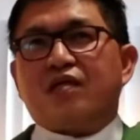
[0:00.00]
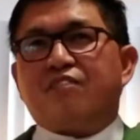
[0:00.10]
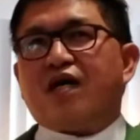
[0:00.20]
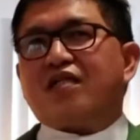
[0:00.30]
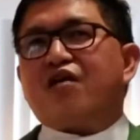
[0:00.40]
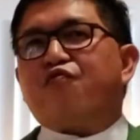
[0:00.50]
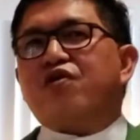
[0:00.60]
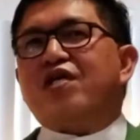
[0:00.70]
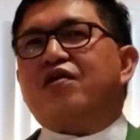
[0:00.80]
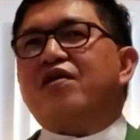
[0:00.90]
But if
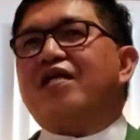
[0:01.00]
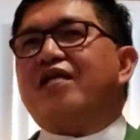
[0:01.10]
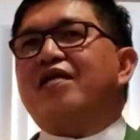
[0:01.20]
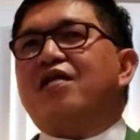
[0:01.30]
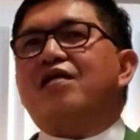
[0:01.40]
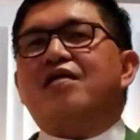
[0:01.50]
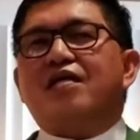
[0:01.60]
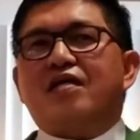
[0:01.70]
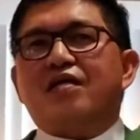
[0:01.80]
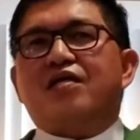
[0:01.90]
we really
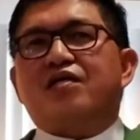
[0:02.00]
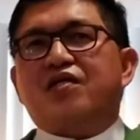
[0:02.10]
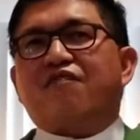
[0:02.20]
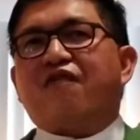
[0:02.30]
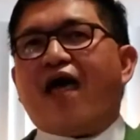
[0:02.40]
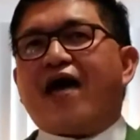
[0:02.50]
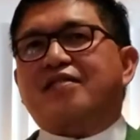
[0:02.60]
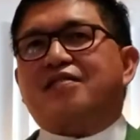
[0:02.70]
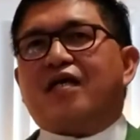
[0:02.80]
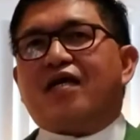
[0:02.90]

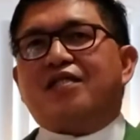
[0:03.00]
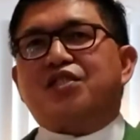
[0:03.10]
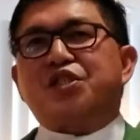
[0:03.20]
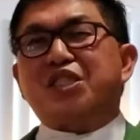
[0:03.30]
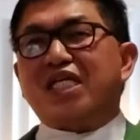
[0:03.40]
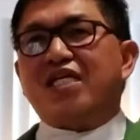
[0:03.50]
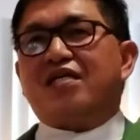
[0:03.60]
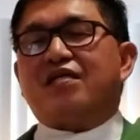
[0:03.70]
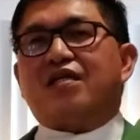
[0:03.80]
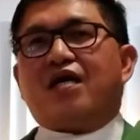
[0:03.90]
reflect and
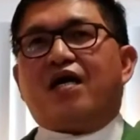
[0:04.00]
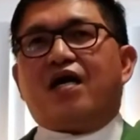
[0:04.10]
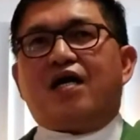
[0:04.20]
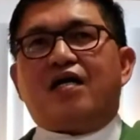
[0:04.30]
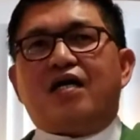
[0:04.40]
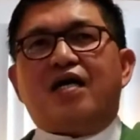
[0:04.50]
see a